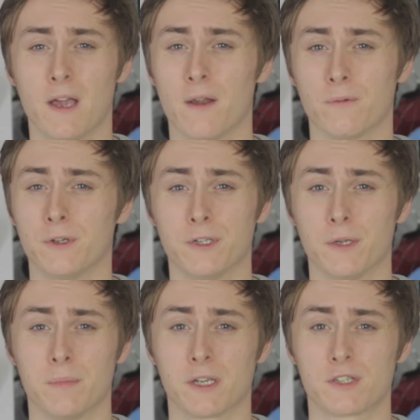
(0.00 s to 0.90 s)
not
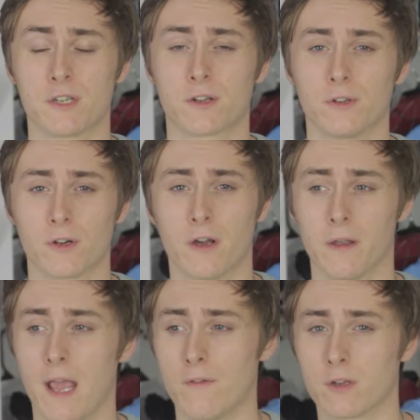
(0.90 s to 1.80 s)
really a big stickler
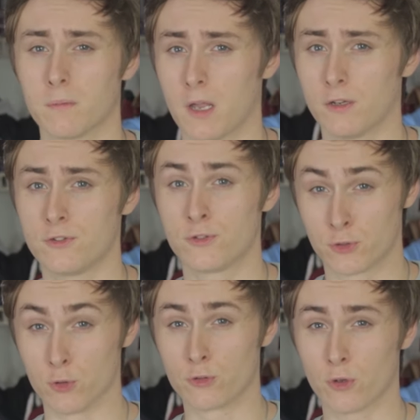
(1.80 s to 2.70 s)
on having my
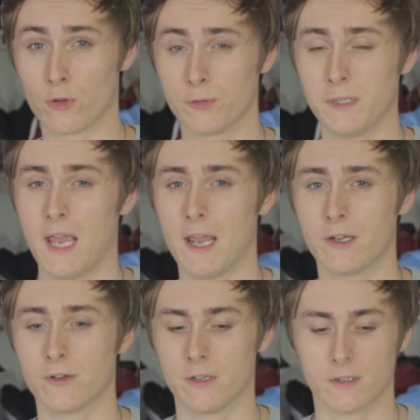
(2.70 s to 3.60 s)
shoe soles be
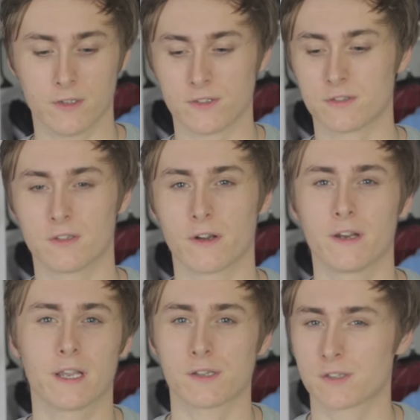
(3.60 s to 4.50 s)
accurate because they're
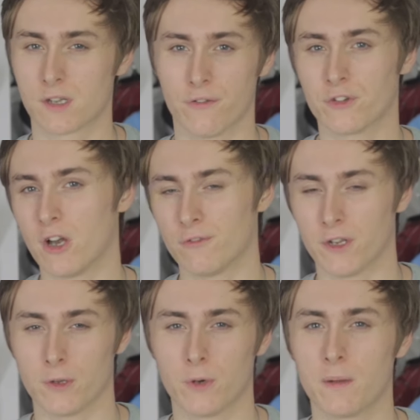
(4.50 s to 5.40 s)
gonna get scuffed off
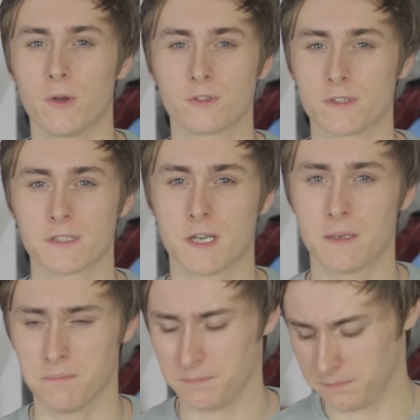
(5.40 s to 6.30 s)
anyway most of the time.